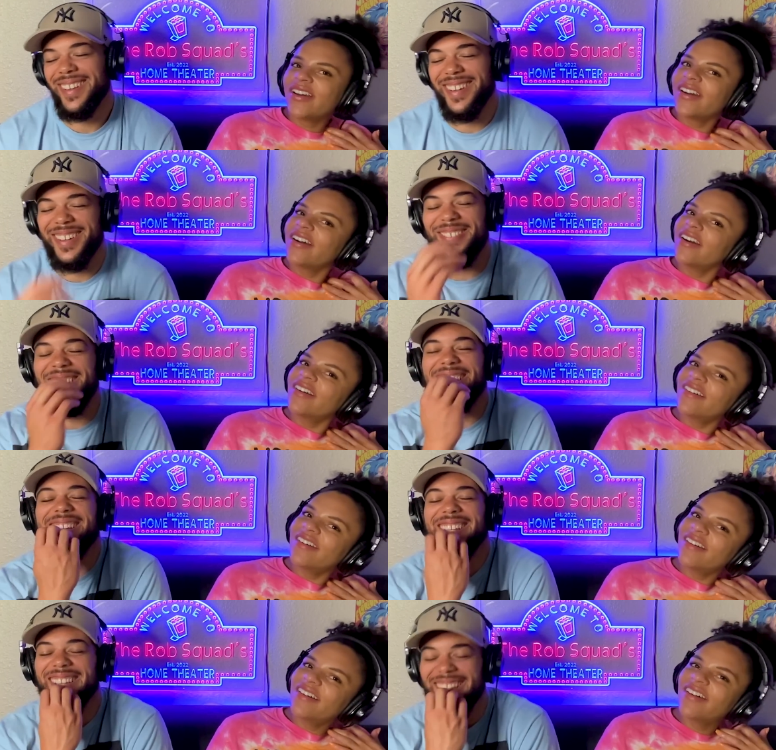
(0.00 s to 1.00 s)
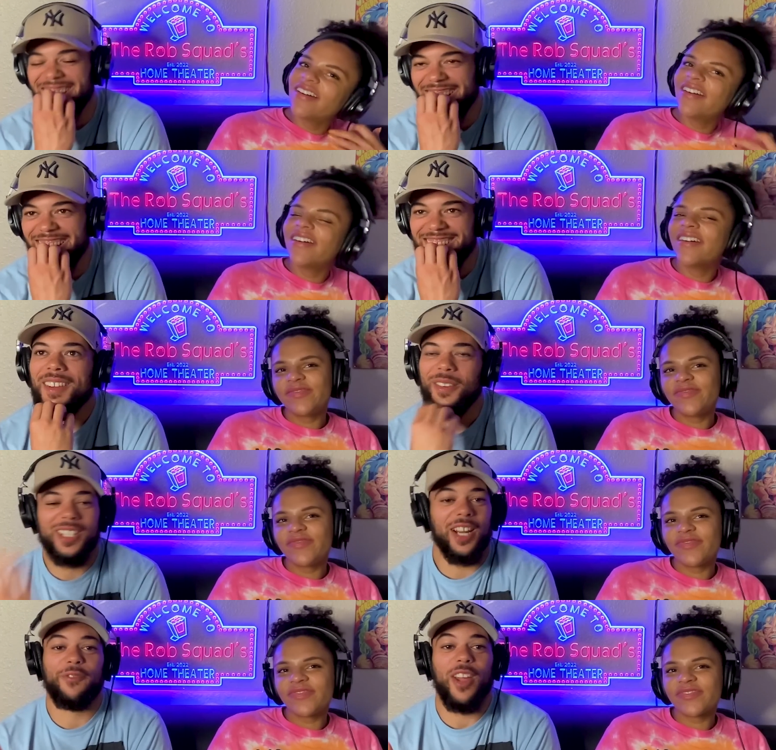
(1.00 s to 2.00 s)
Speaker 1: Oh my gosh. We just had a
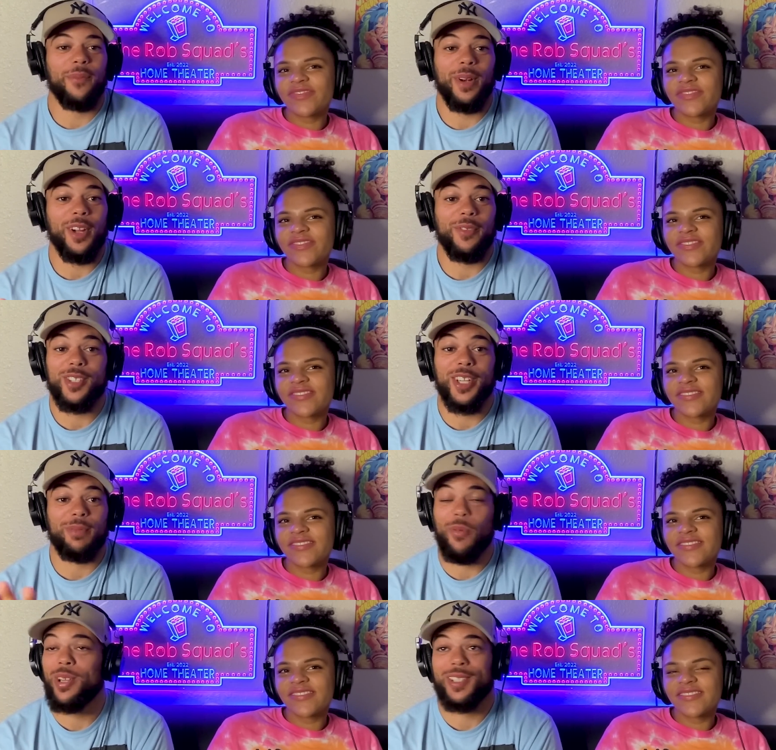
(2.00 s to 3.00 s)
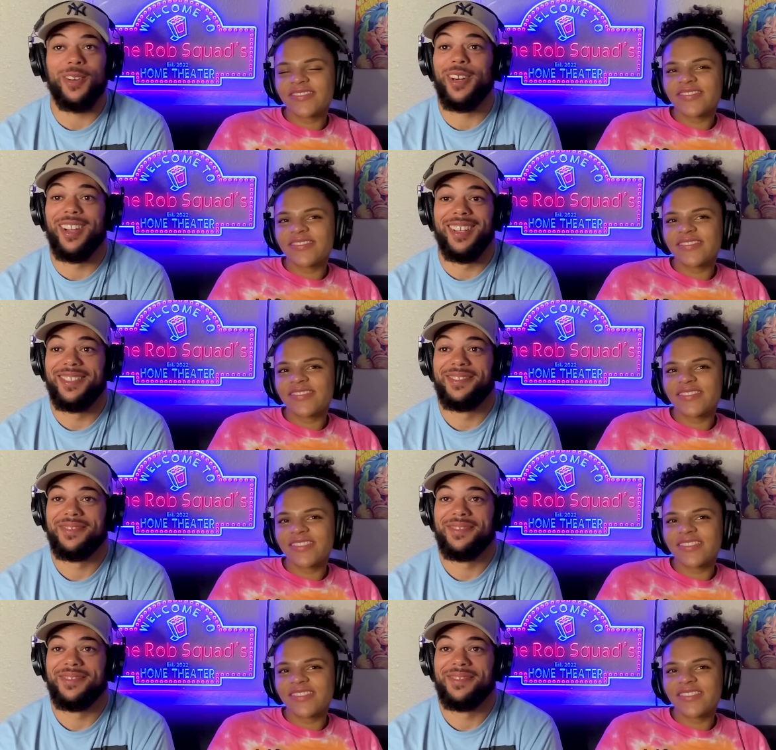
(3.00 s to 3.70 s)
five minute conversation about what's going on.